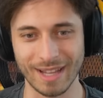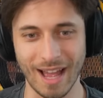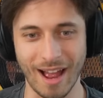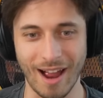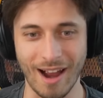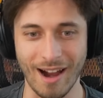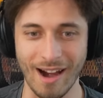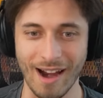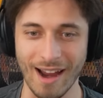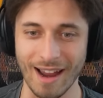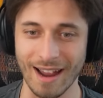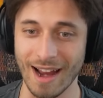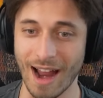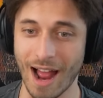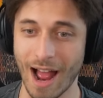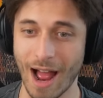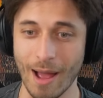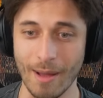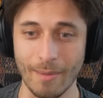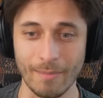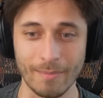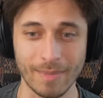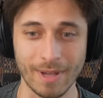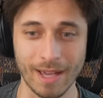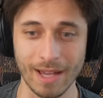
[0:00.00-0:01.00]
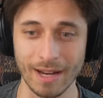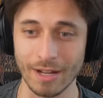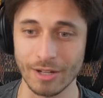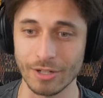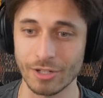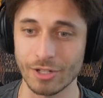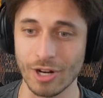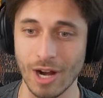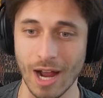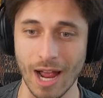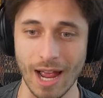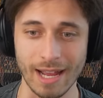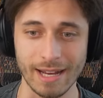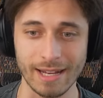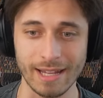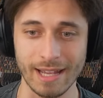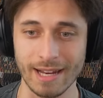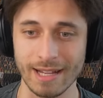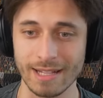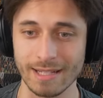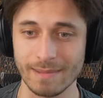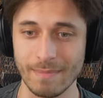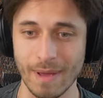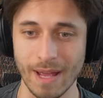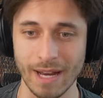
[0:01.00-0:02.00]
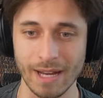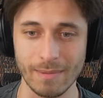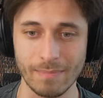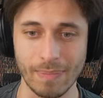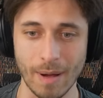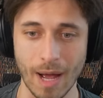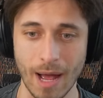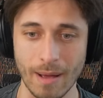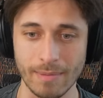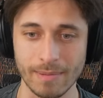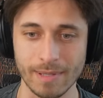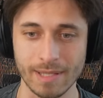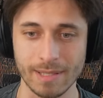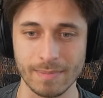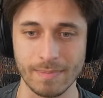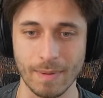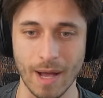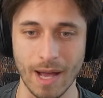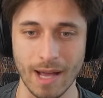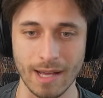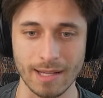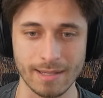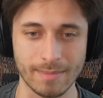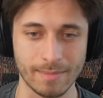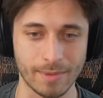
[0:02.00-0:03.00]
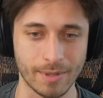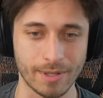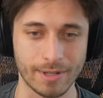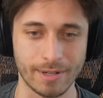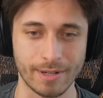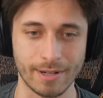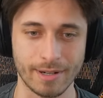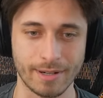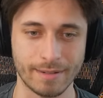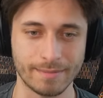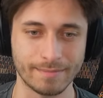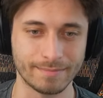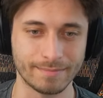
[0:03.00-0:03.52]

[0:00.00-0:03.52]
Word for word: All right, I'm going to try and get as many pops as possible here.